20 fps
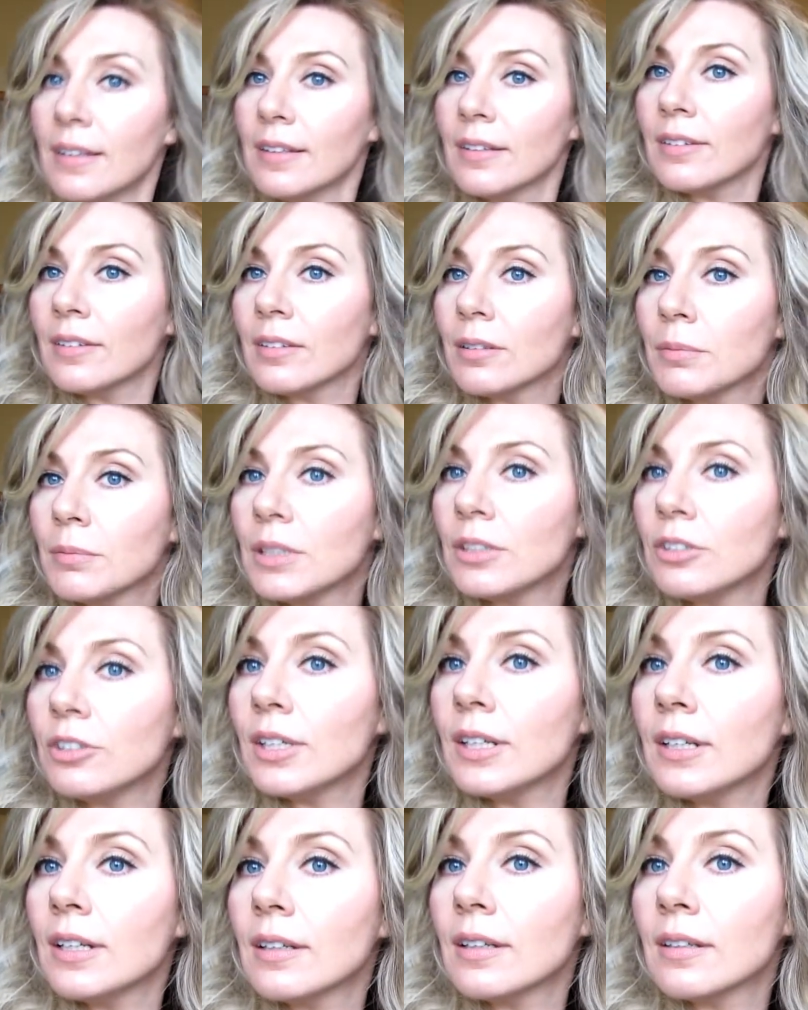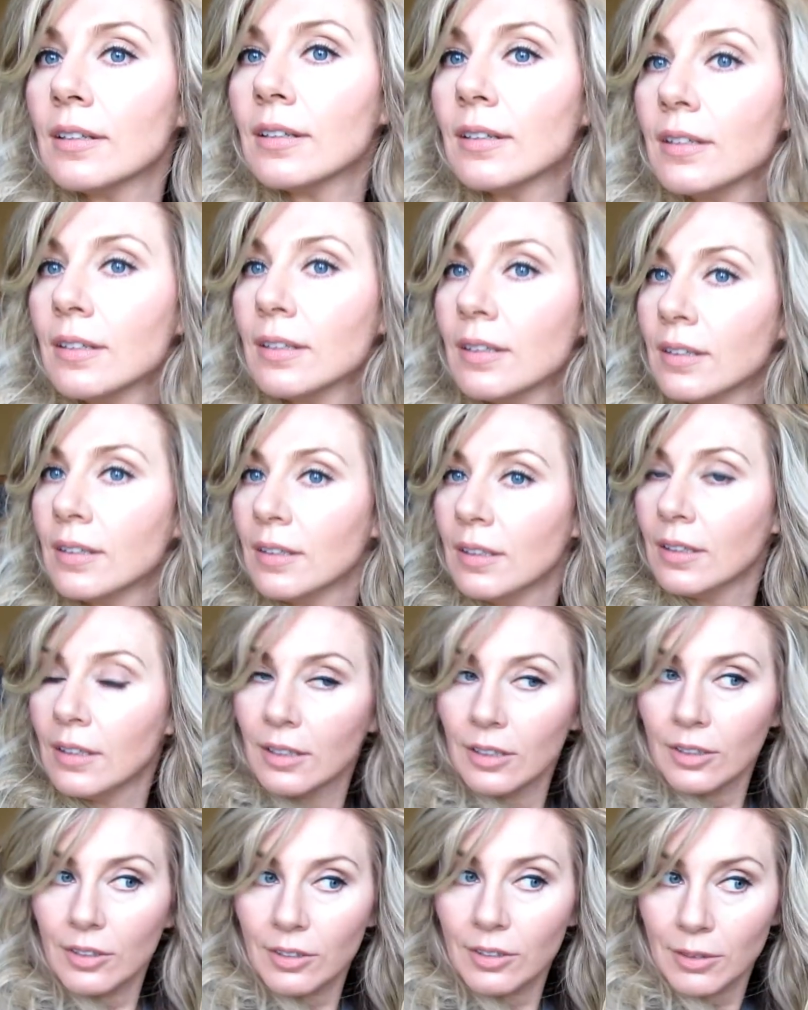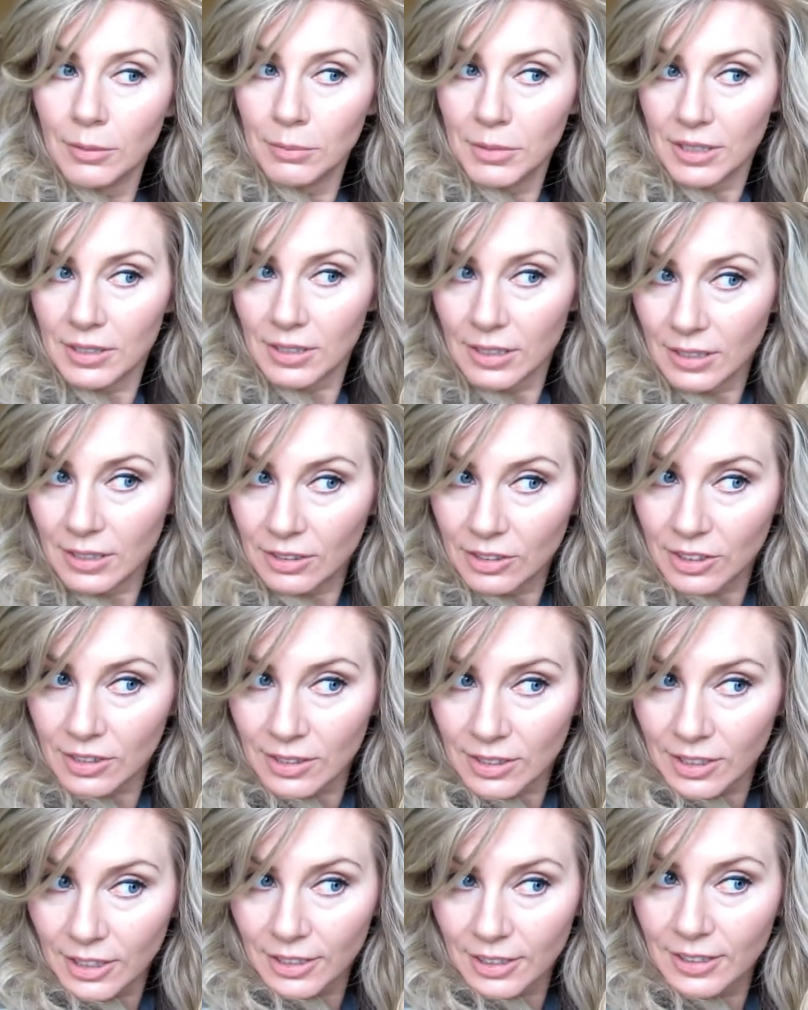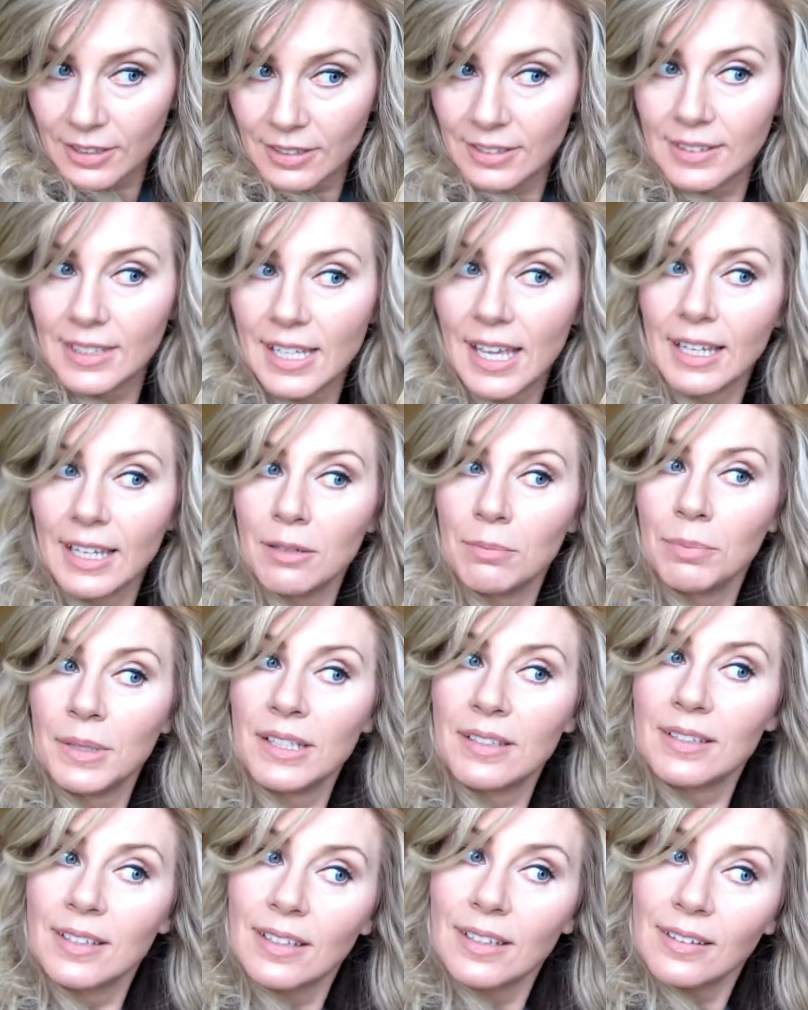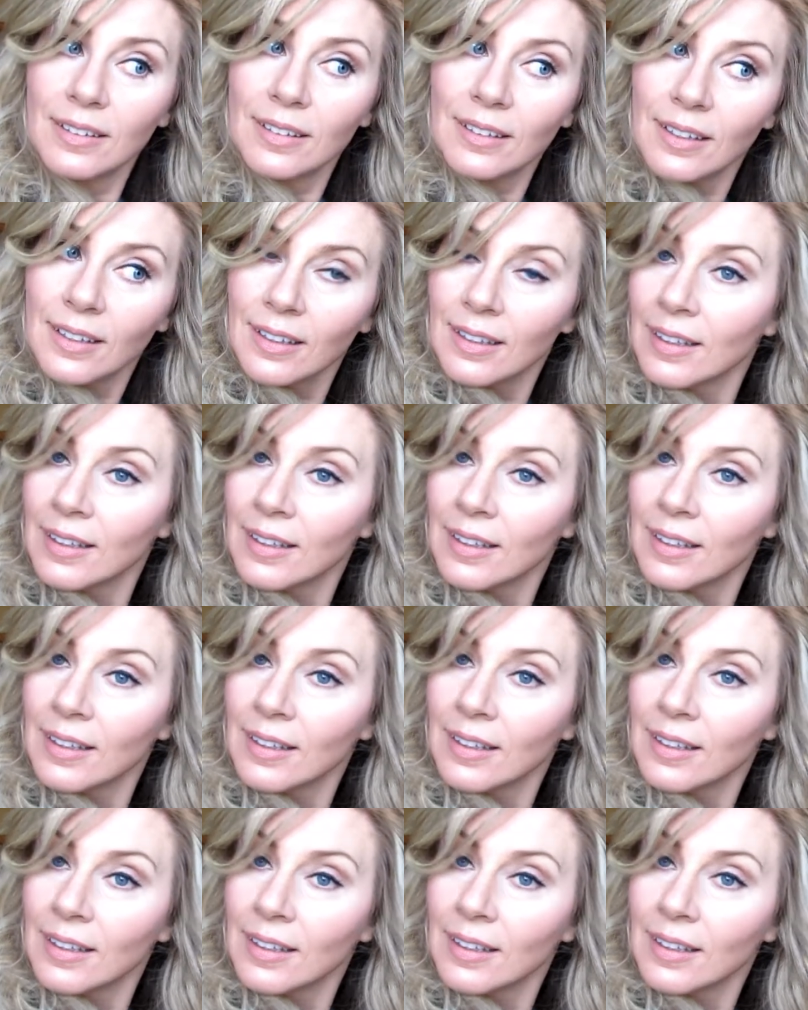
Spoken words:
So I'm gonna try to, so I'm just gonna start taking pieces